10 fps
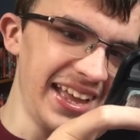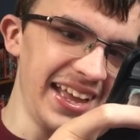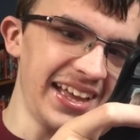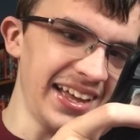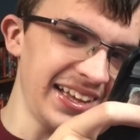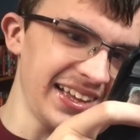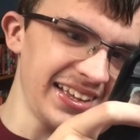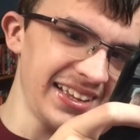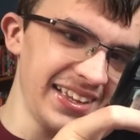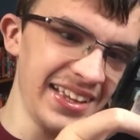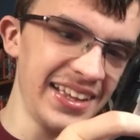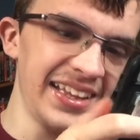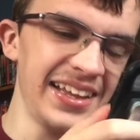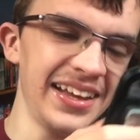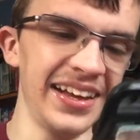Uh,
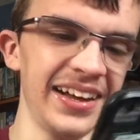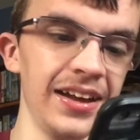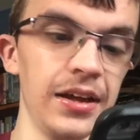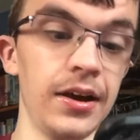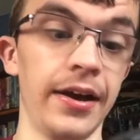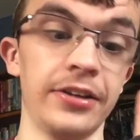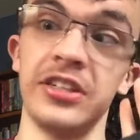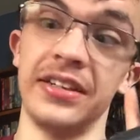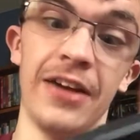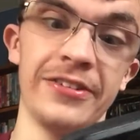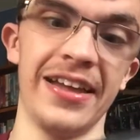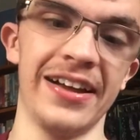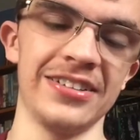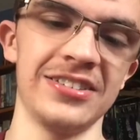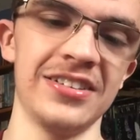uh, I shouldn't laugh at that
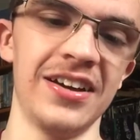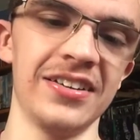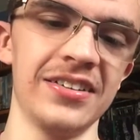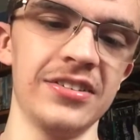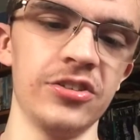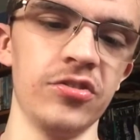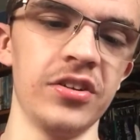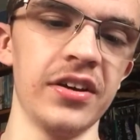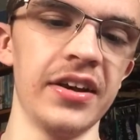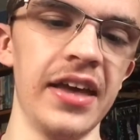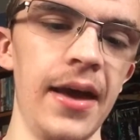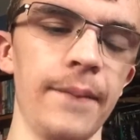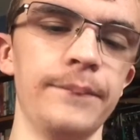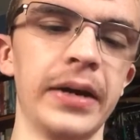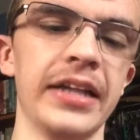because it's not too good.
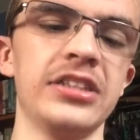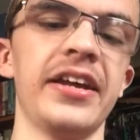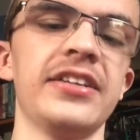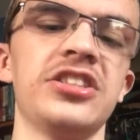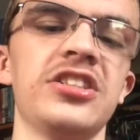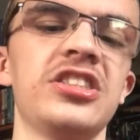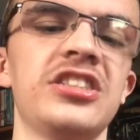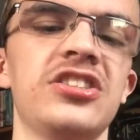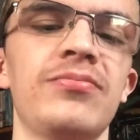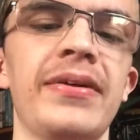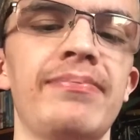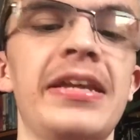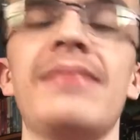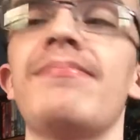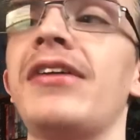But it's like she just my,
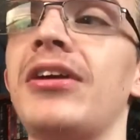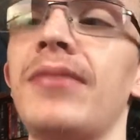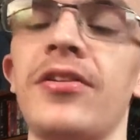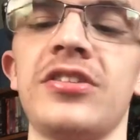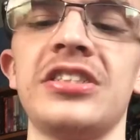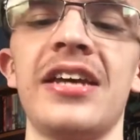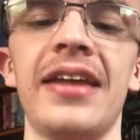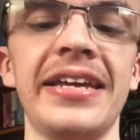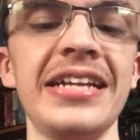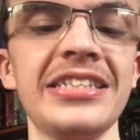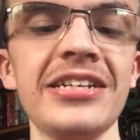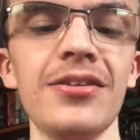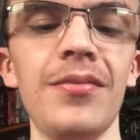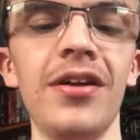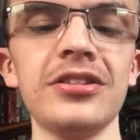my, my grandmother just said I can't take
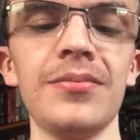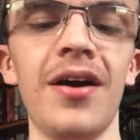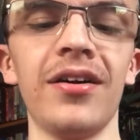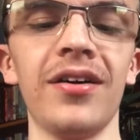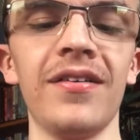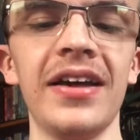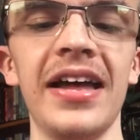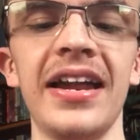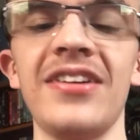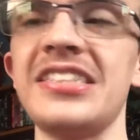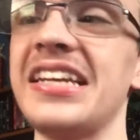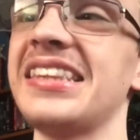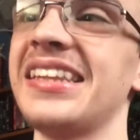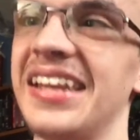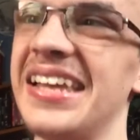them all tomorrow. I was like,
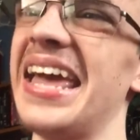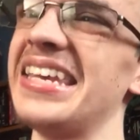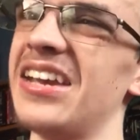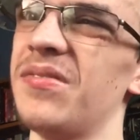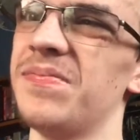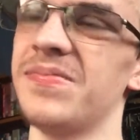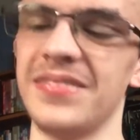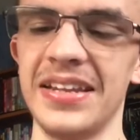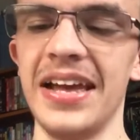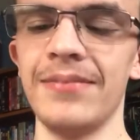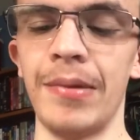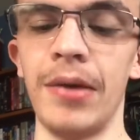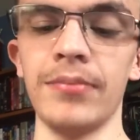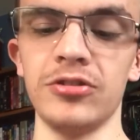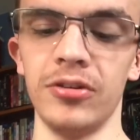thank you. My
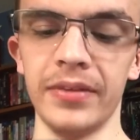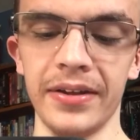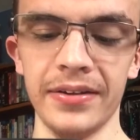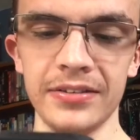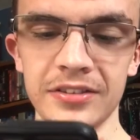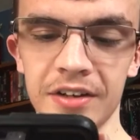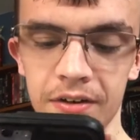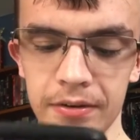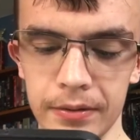mom told me so.